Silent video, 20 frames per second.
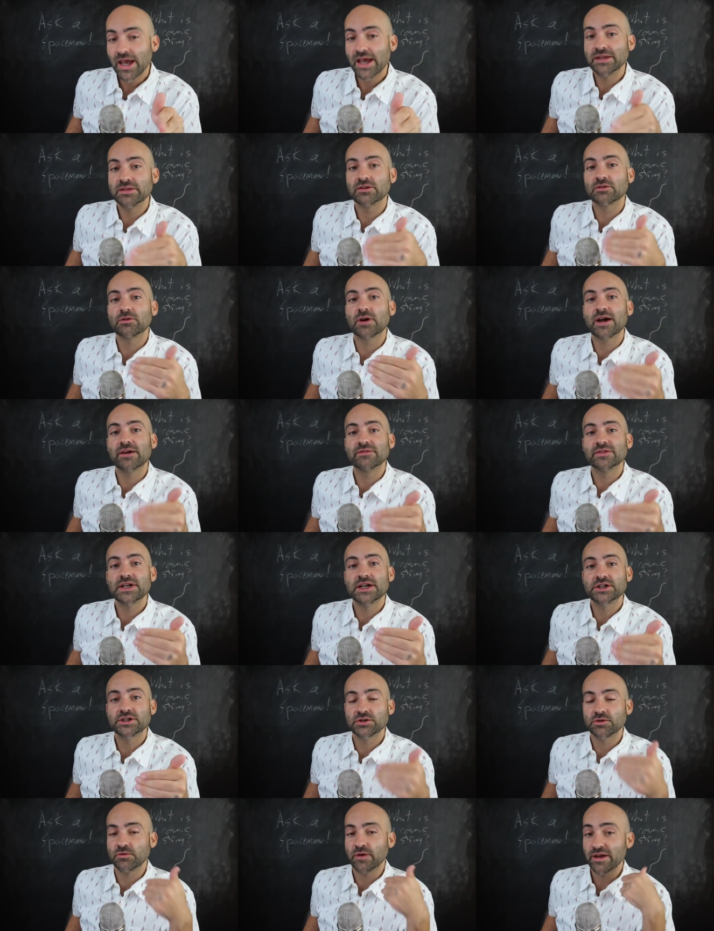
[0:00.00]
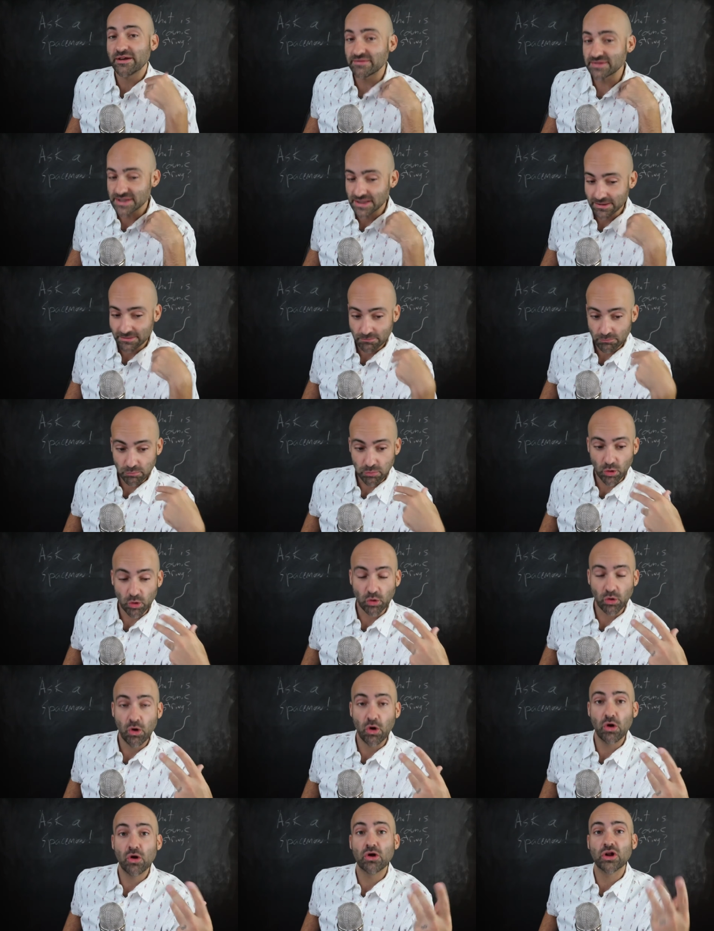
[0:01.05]
and the gravitational waves
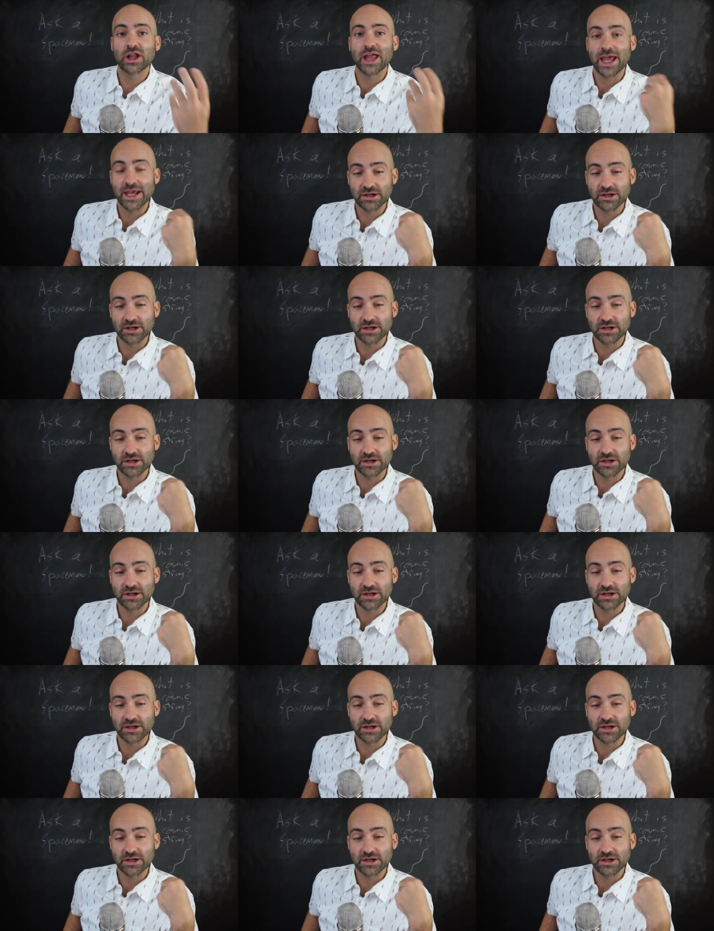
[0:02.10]
pull